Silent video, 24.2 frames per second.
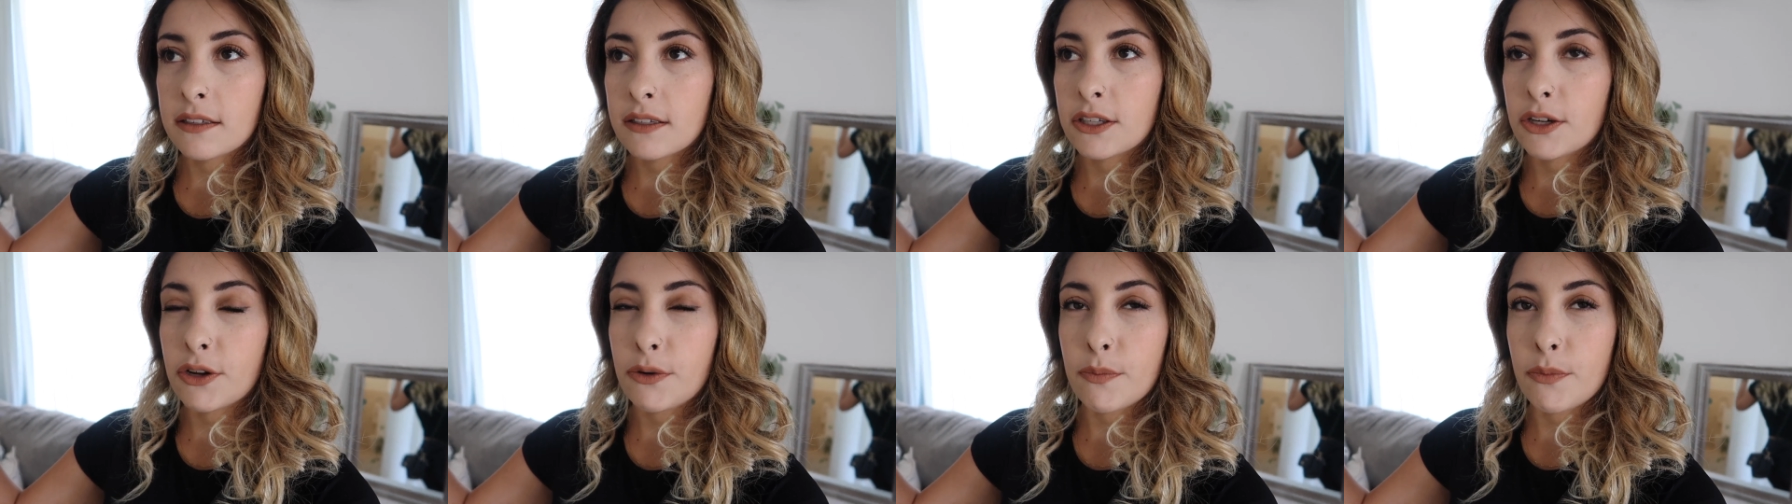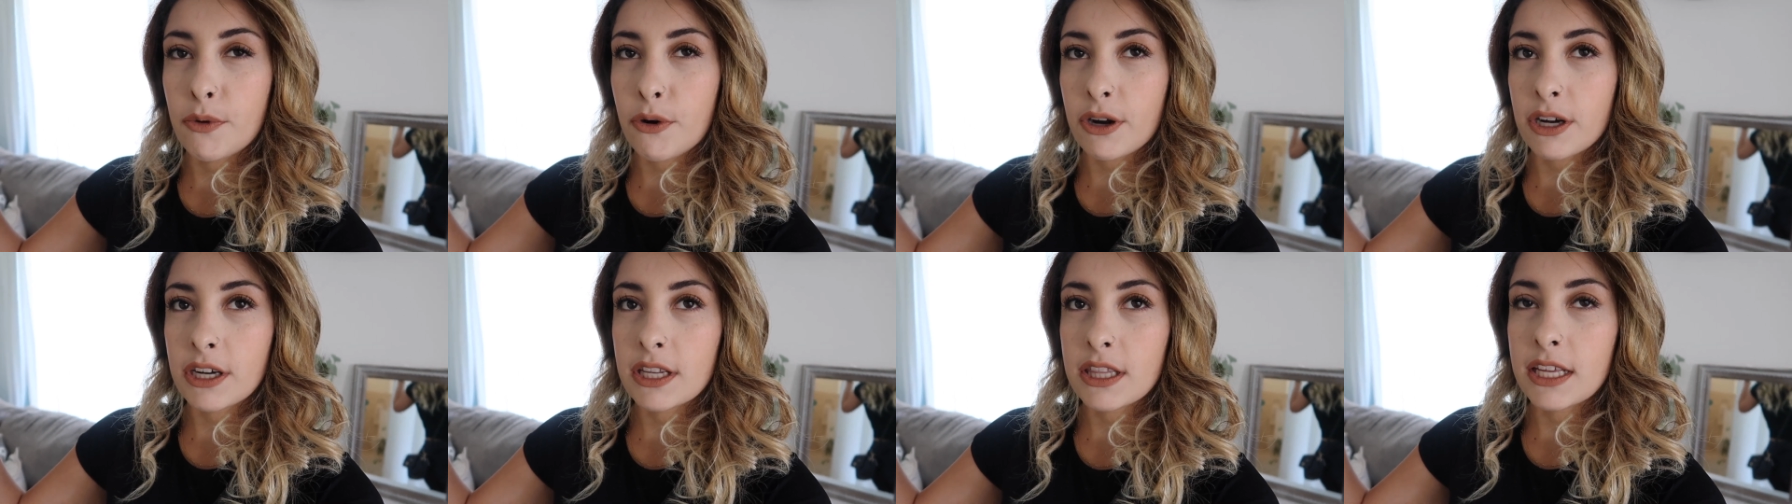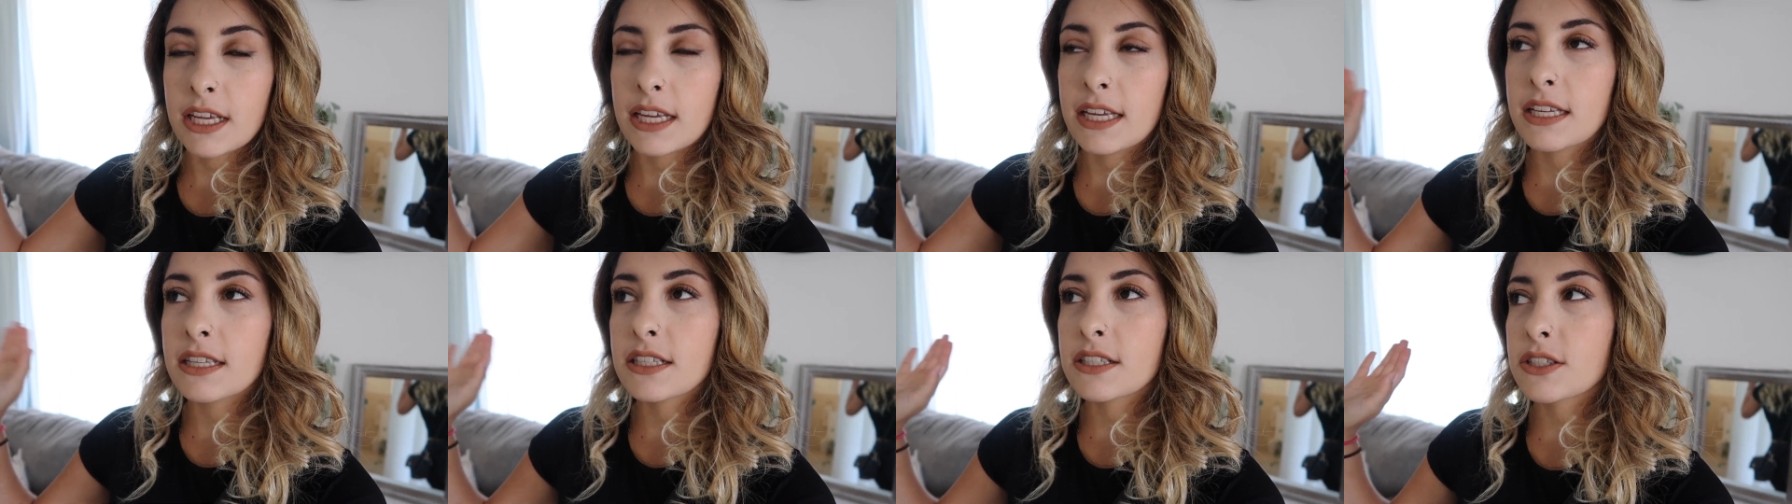you know more
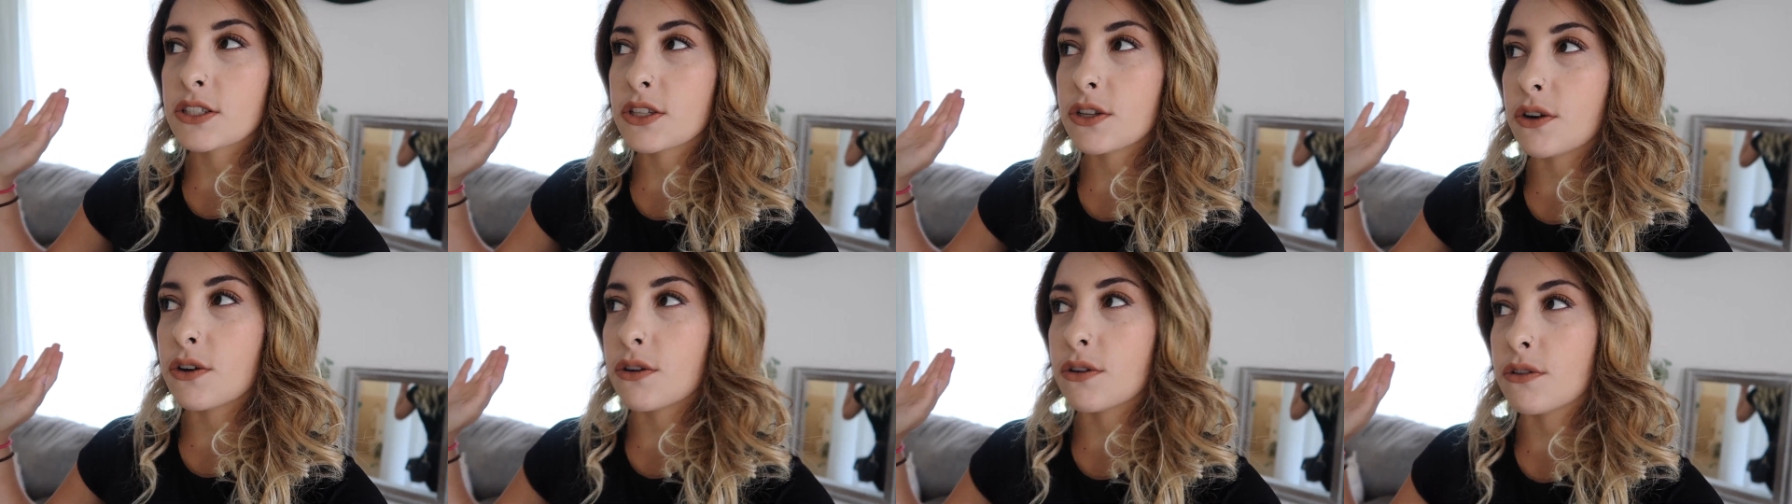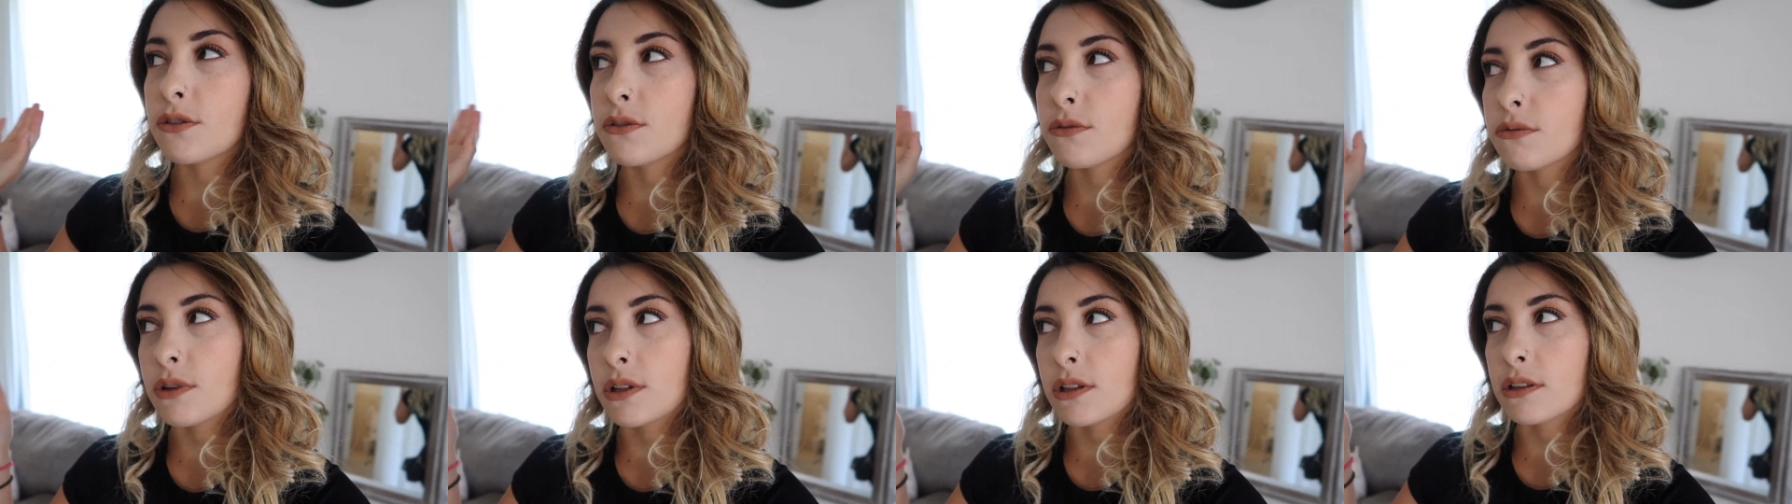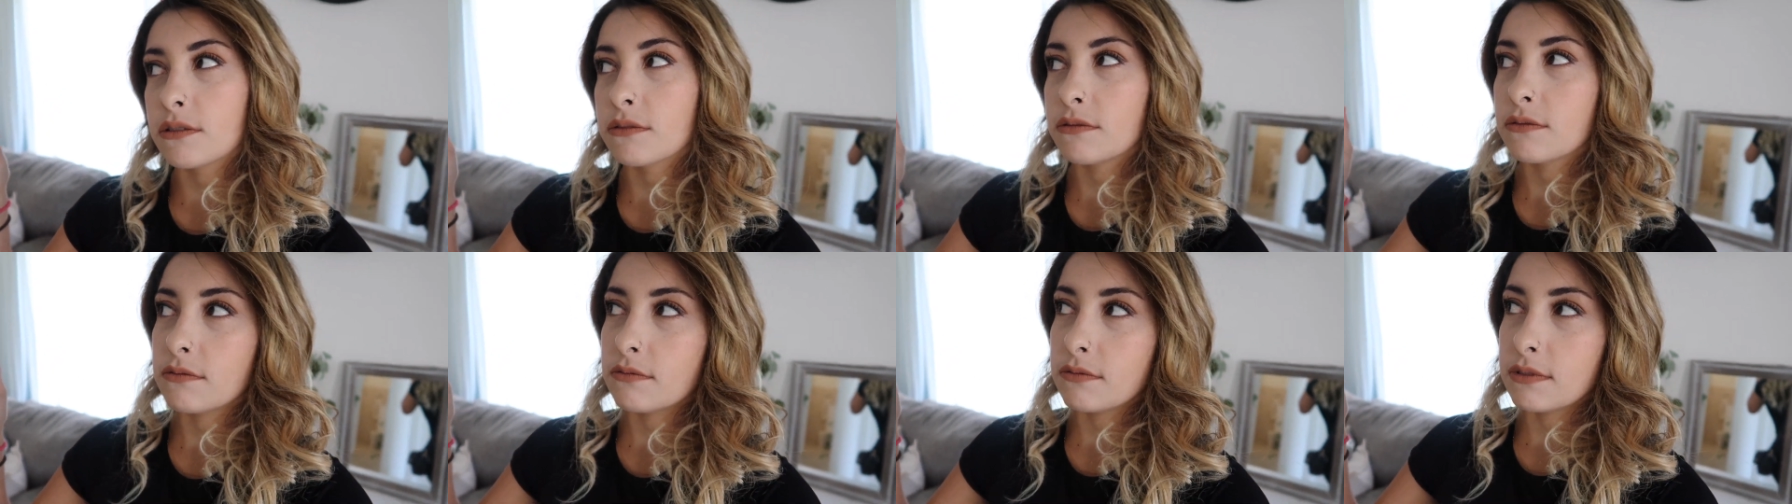things so
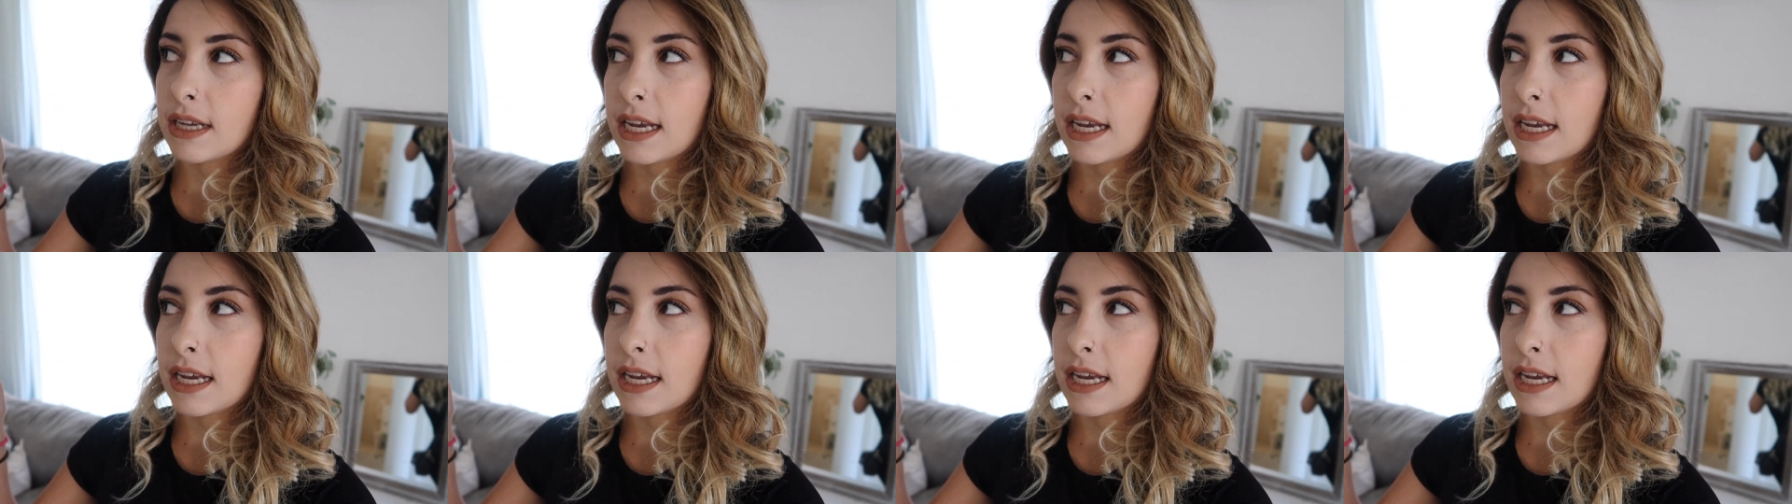well